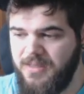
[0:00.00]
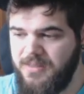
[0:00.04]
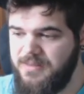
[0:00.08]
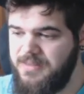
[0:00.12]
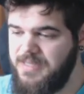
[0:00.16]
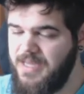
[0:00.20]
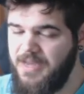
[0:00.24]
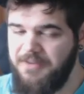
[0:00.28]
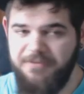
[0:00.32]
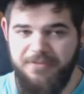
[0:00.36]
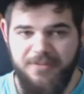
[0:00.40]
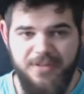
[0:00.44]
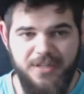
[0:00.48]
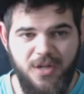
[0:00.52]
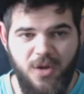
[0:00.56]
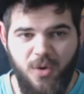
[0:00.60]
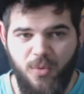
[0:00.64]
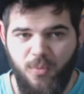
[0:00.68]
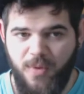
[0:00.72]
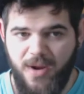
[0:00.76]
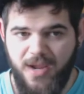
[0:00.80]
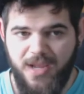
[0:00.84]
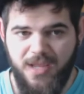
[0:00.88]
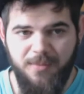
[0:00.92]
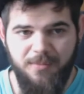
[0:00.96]
Definitely don't
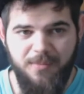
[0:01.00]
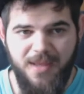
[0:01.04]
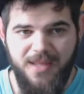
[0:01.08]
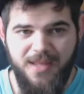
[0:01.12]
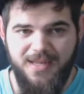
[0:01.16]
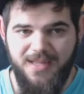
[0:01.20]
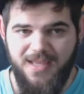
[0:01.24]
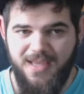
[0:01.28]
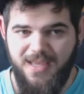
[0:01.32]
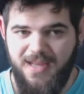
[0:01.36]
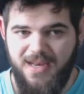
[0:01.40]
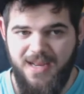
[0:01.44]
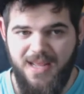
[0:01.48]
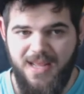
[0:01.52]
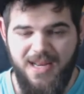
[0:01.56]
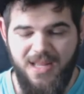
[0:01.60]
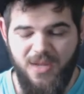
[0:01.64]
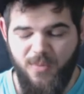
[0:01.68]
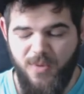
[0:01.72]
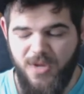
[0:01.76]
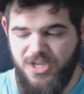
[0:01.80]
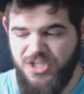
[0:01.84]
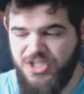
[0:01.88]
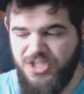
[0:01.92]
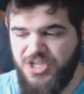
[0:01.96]
recommend it in any
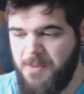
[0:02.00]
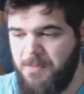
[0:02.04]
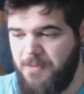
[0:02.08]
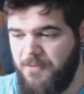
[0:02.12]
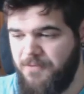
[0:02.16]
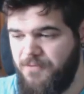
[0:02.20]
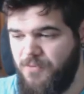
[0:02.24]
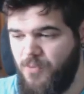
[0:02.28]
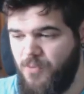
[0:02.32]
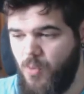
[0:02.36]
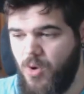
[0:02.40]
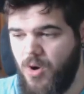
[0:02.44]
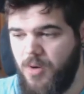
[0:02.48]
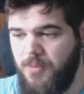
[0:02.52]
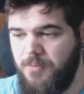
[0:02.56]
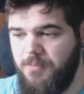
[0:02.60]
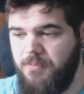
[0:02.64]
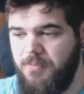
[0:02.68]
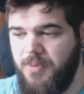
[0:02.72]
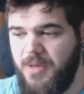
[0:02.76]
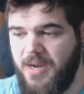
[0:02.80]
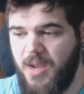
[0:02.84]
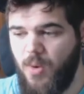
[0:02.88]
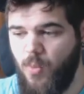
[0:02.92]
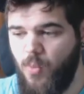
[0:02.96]
way, shape, or form,
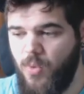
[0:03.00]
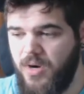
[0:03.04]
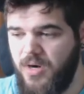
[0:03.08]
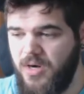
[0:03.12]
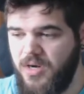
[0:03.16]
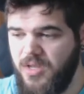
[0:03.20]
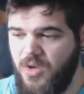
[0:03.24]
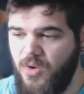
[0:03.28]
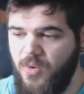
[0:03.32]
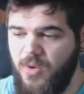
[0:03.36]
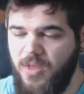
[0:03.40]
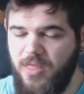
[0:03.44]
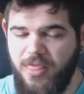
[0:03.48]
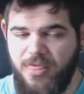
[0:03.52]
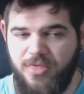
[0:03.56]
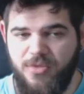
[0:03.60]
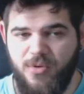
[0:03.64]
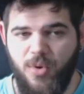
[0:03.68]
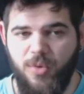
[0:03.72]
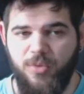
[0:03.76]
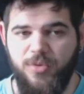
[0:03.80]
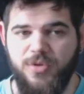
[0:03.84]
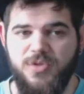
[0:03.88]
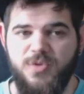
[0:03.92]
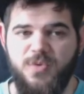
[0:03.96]
but I wanted to go ahead and
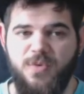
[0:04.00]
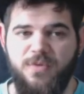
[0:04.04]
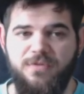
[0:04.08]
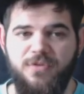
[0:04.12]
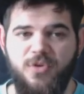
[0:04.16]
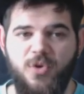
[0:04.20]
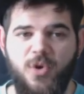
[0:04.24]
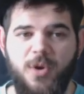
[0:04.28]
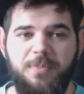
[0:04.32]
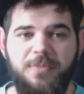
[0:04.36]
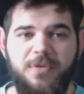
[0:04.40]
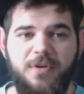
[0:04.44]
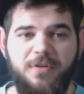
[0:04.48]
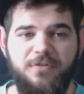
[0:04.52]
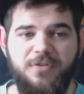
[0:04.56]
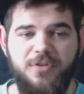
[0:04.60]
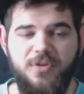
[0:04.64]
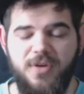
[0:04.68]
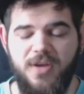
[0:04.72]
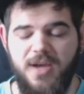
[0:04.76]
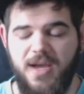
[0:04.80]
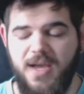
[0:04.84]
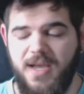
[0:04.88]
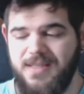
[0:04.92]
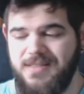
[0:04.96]
throw this review up there for you
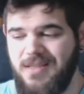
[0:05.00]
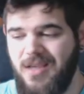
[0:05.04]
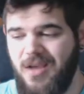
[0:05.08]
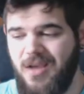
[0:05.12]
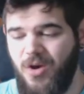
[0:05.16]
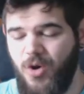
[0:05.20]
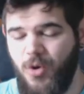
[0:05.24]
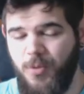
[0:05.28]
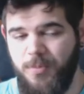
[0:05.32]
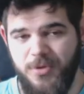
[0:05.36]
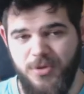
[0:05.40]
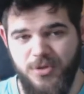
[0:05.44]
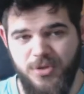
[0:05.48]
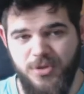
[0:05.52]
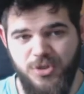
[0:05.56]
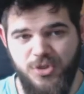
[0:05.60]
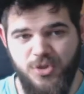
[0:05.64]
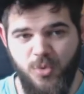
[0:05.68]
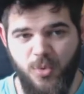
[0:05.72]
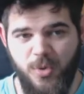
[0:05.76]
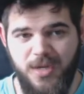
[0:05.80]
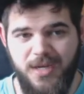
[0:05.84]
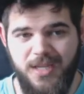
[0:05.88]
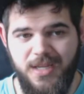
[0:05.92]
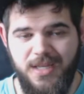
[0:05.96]
guys. I hope you
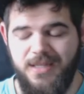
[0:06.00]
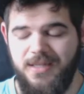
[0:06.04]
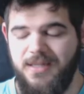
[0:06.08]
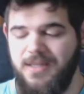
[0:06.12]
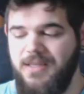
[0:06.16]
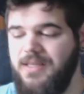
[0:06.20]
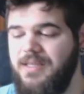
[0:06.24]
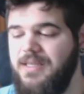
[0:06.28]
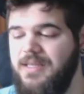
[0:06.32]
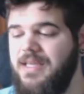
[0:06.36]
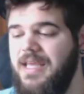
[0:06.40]
enjoyed it.